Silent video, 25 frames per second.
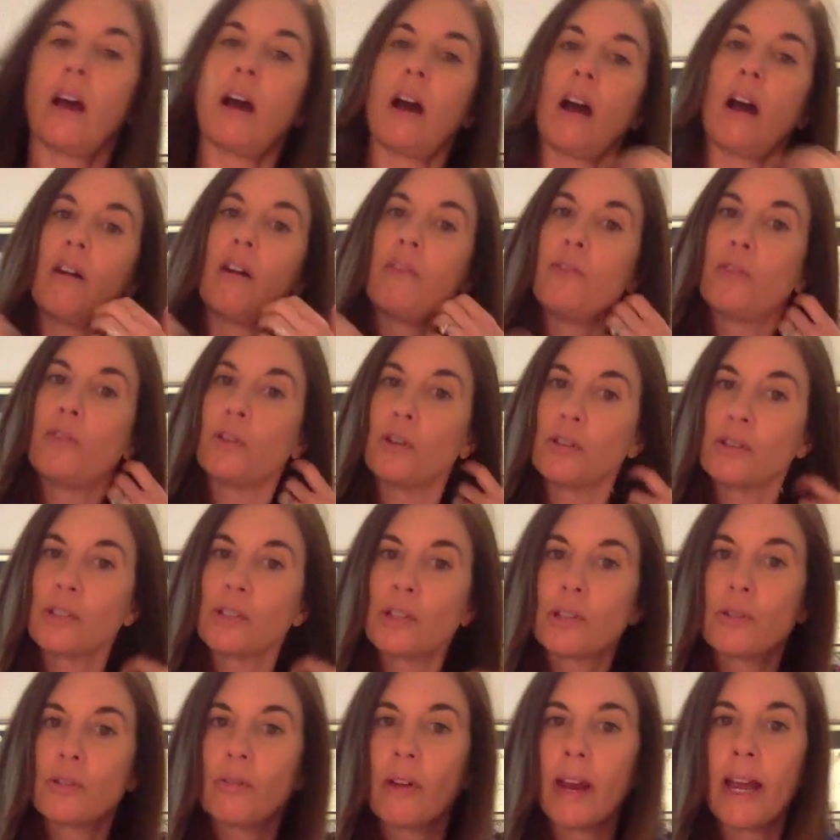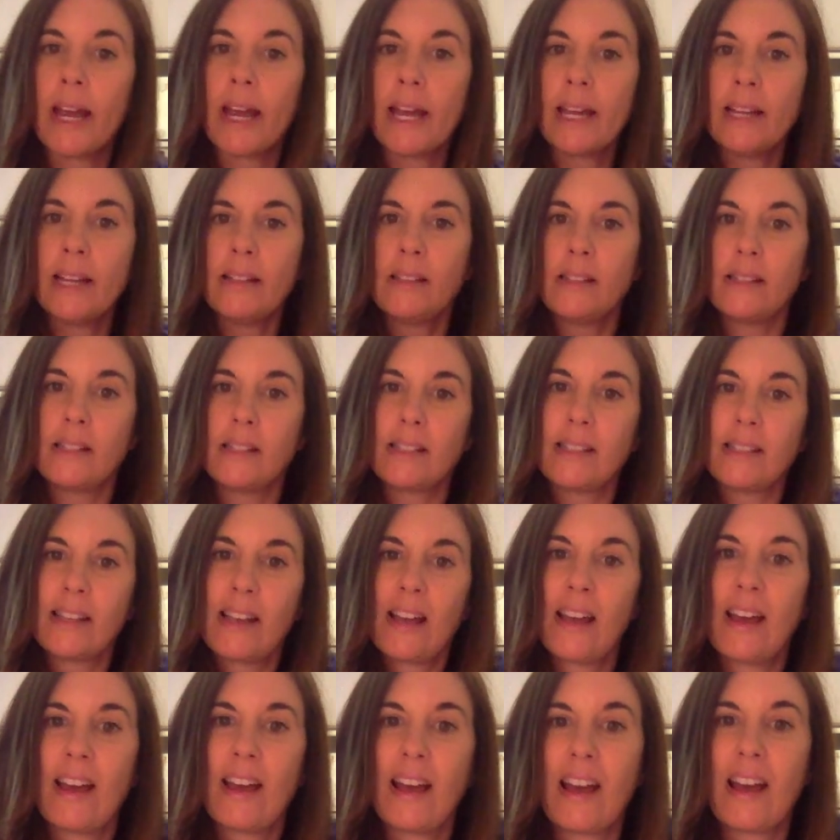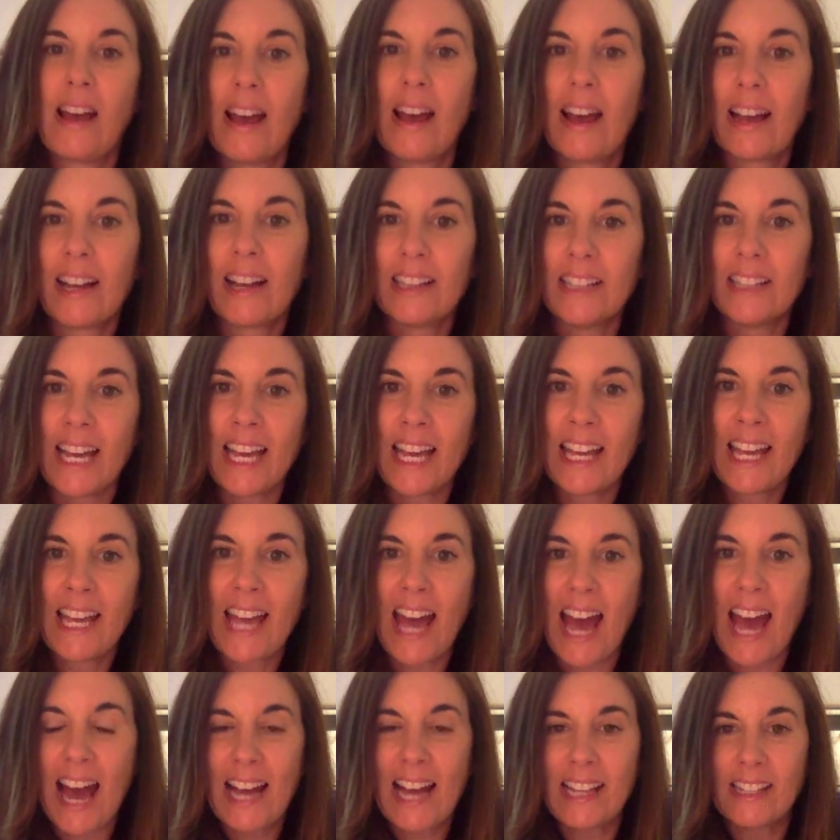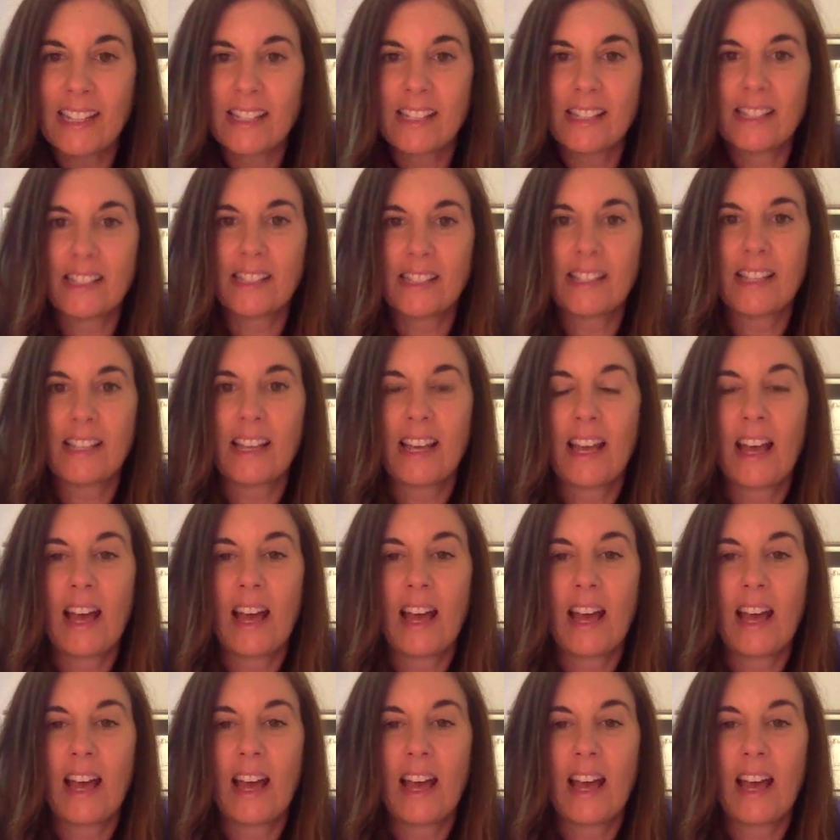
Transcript: uh, first grades. Klee Cats.